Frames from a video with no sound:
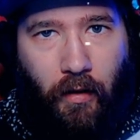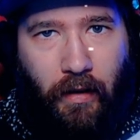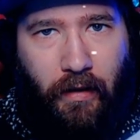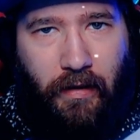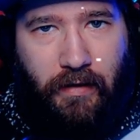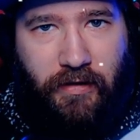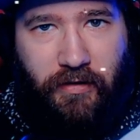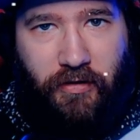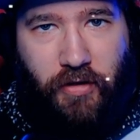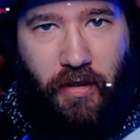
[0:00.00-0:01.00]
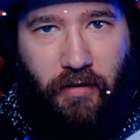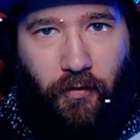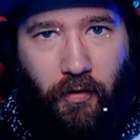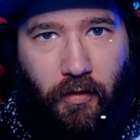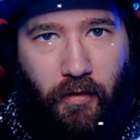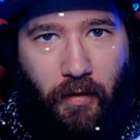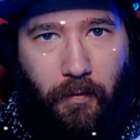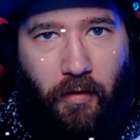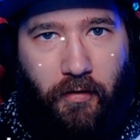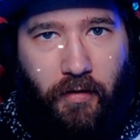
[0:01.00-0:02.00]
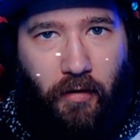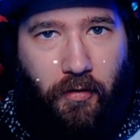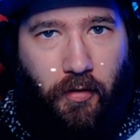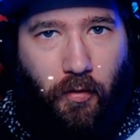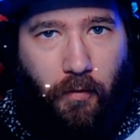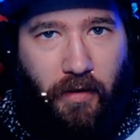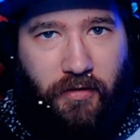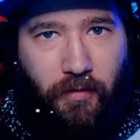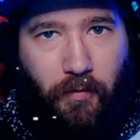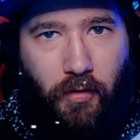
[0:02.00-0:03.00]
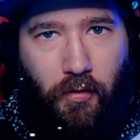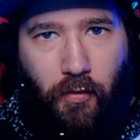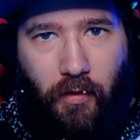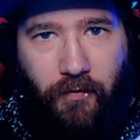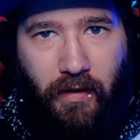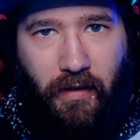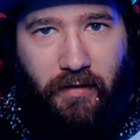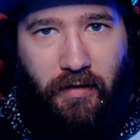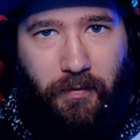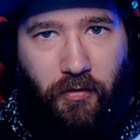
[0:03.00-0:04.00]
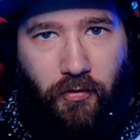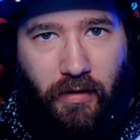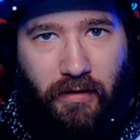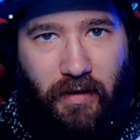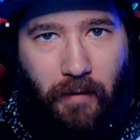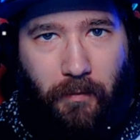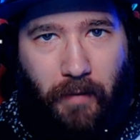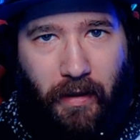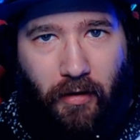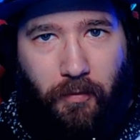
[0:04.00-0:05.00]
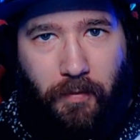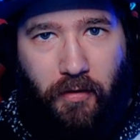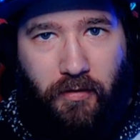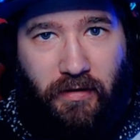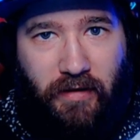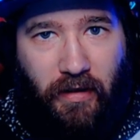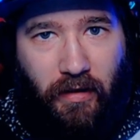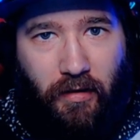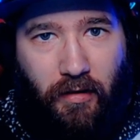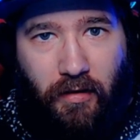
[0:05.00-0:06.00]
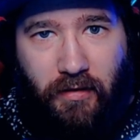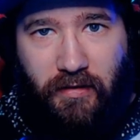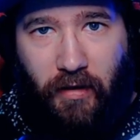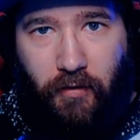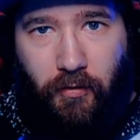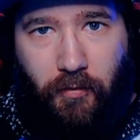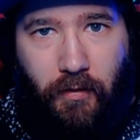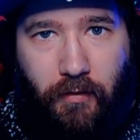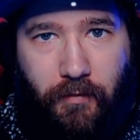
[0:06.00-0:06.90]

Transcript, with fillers: Hey guys, this is GS Feare. I'm here to tell you about some new affiliate tips and tricks that might help you succeed. Stay tuned.